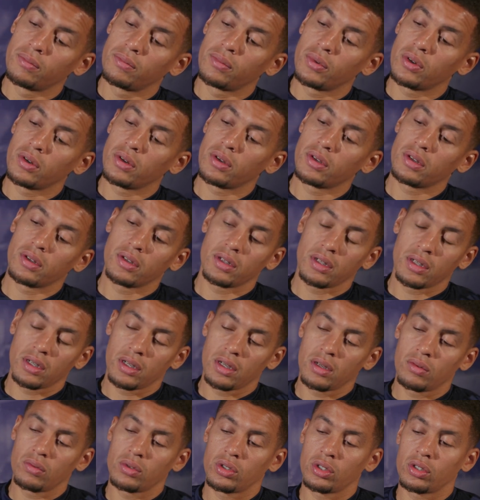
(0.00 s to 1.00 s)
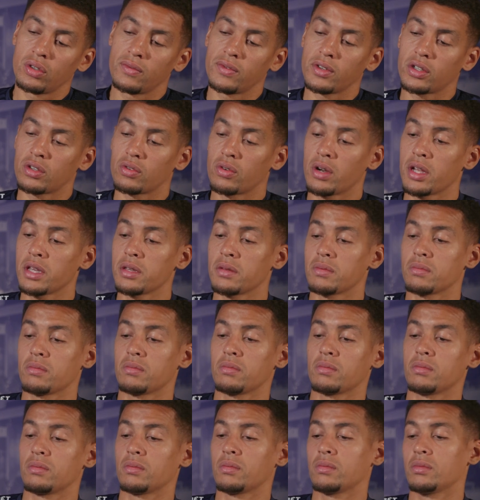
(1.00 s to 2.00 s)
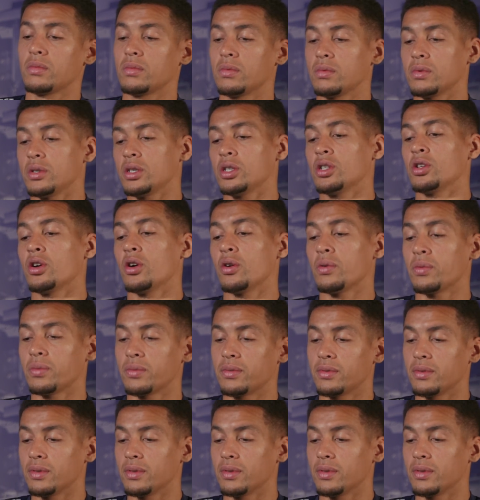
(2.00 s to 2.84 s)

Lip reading: But it was another great, you know,